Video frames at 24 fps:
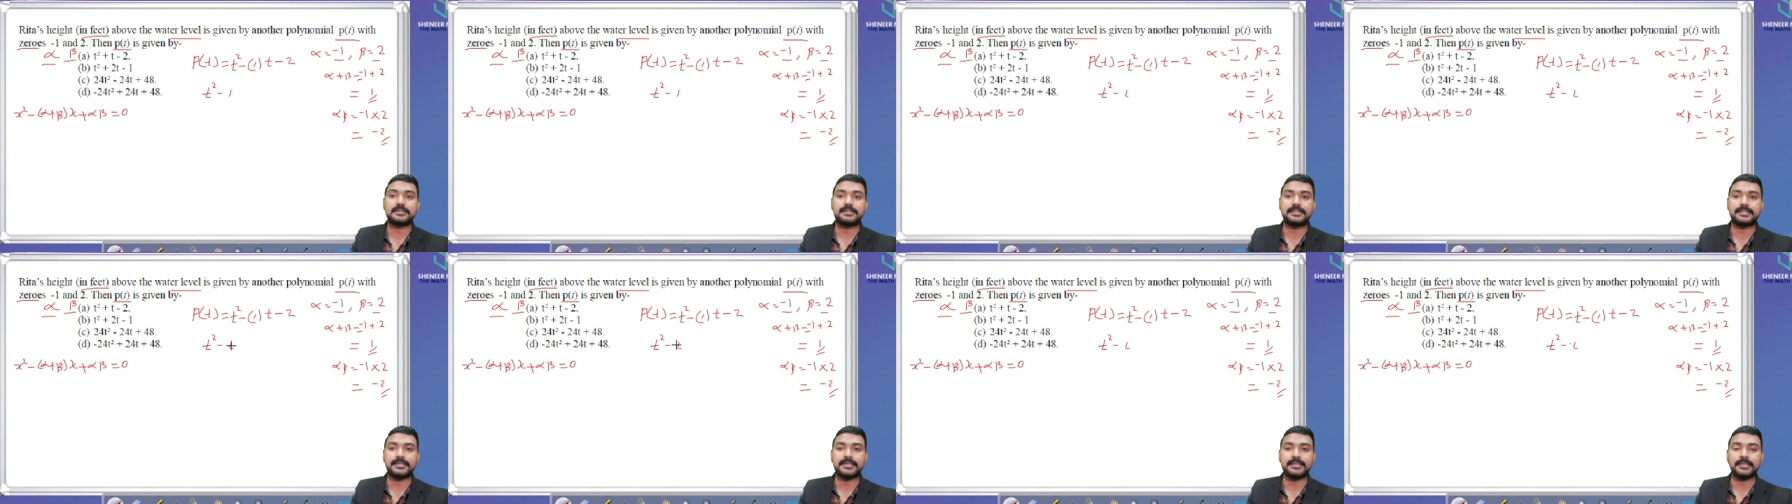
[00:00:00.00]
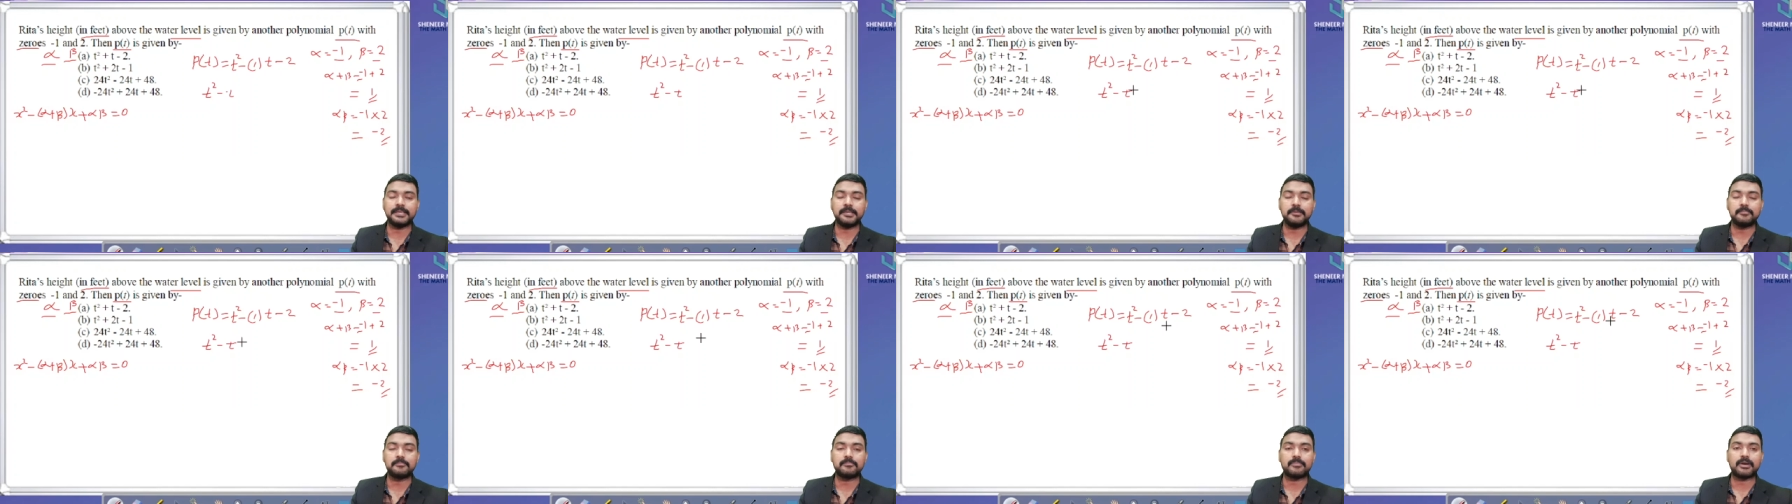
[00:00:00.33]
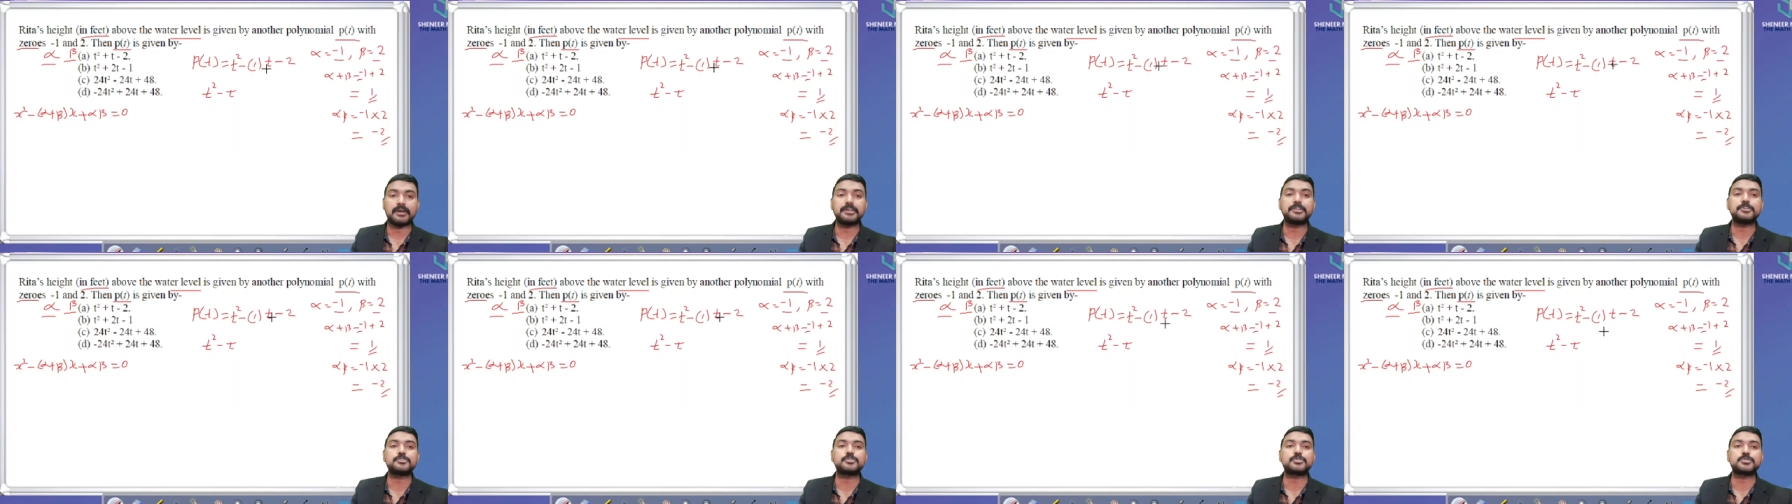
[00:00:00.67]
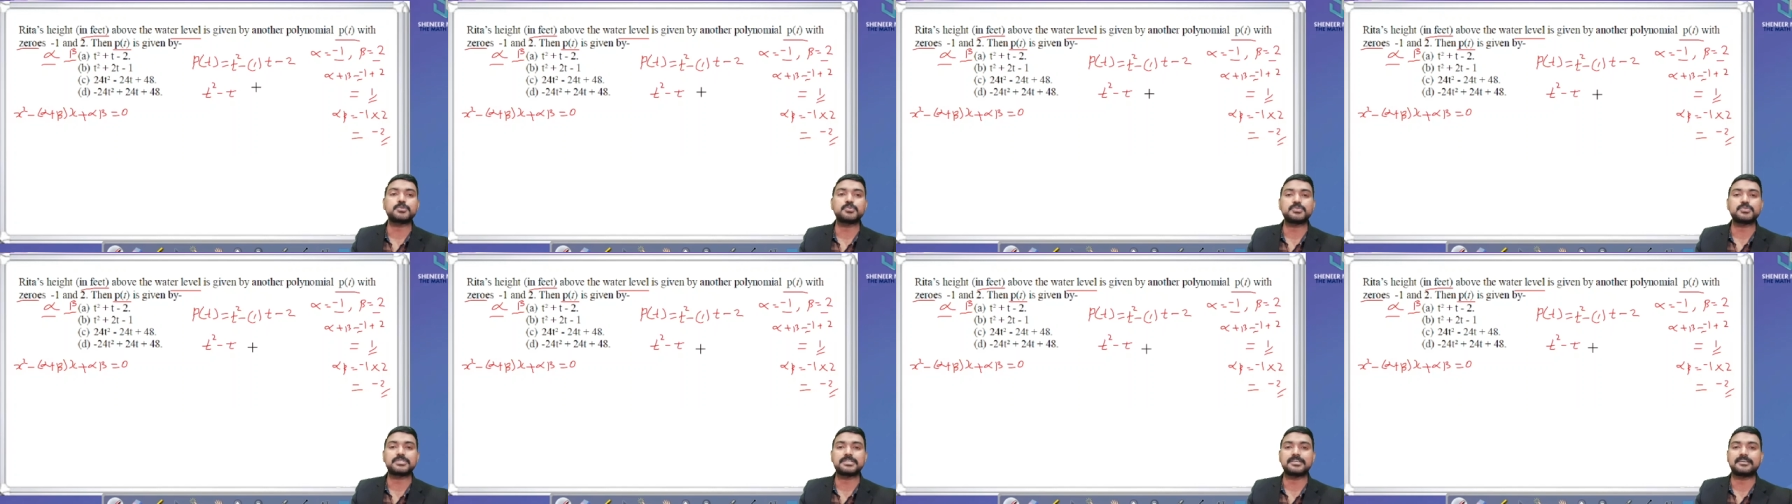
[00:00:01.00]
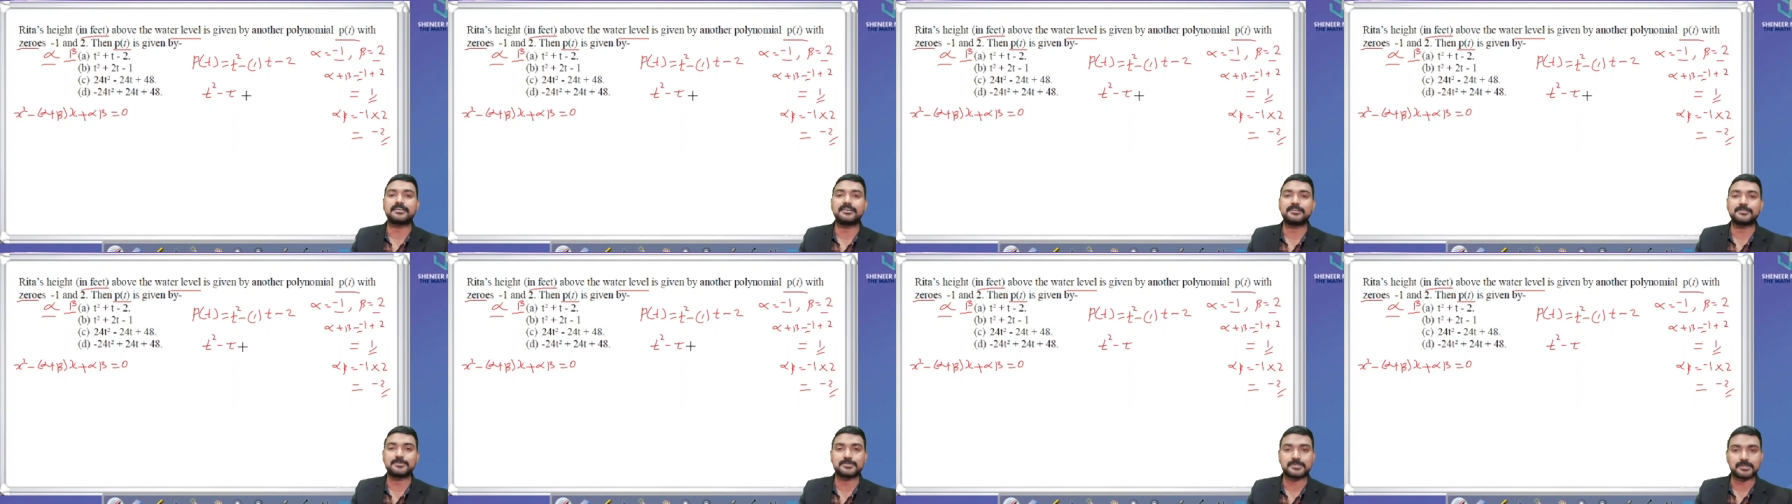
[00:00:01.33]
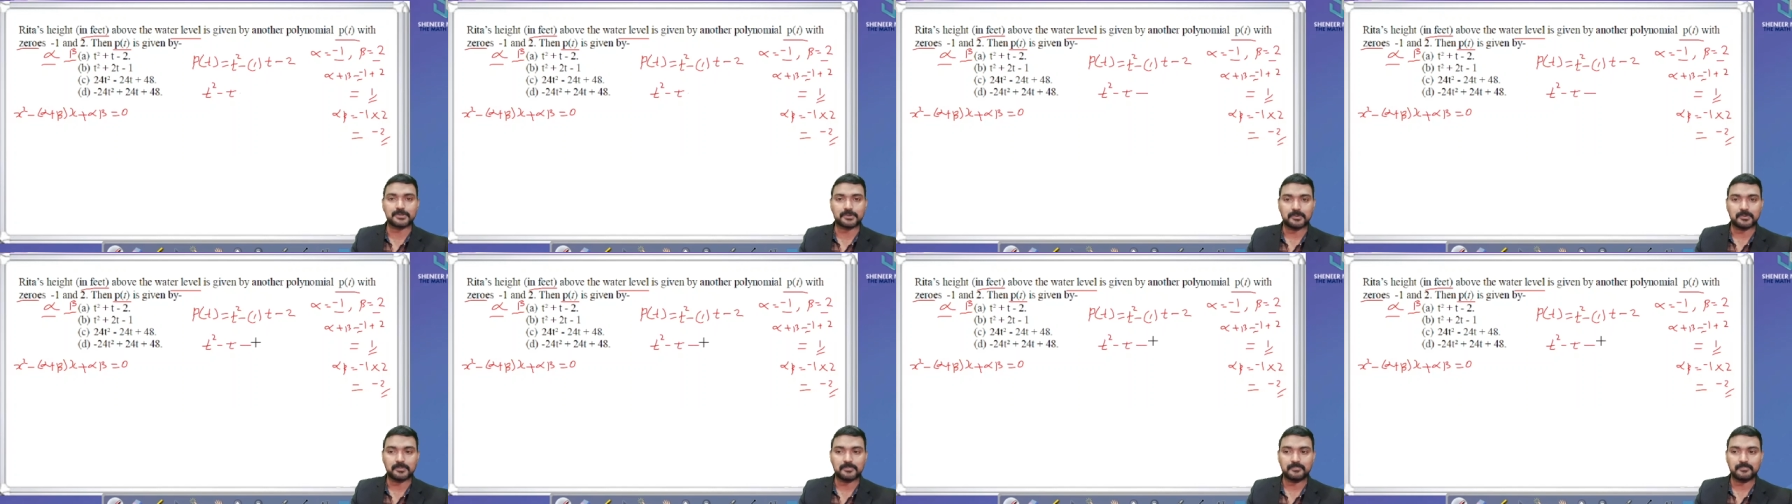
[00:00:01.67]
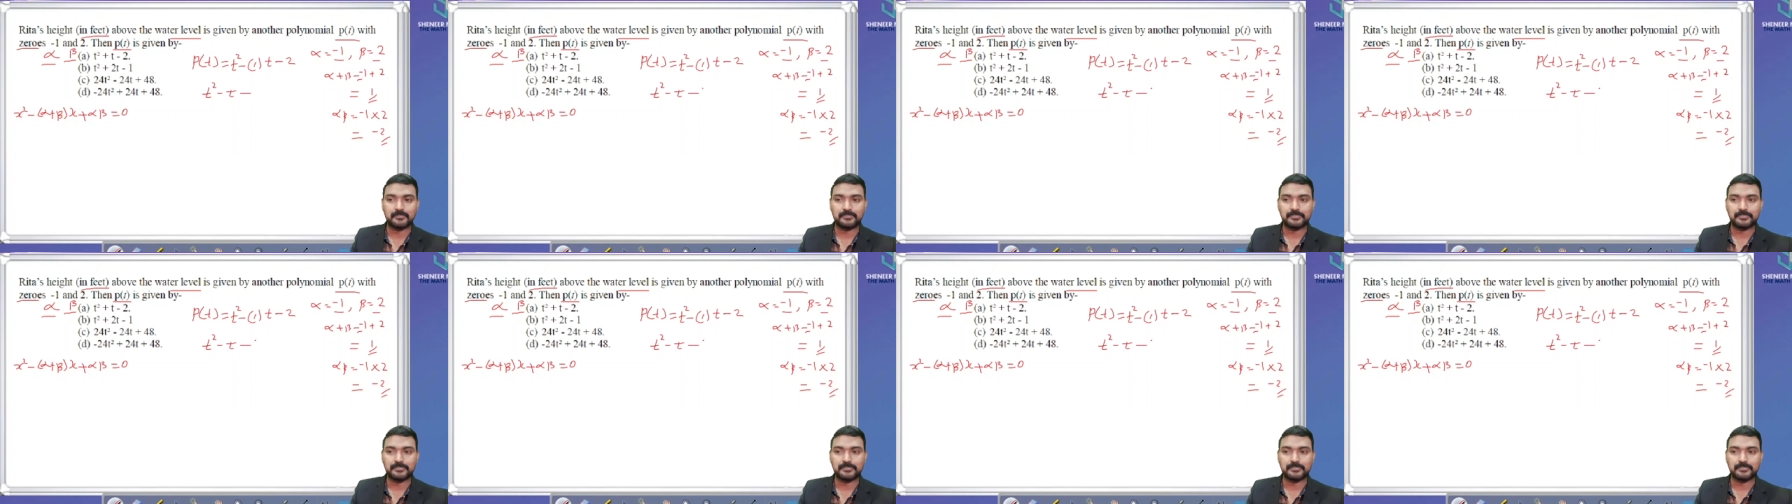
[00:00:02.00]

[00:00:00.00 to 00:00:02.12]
t minus 2 is equal to 0.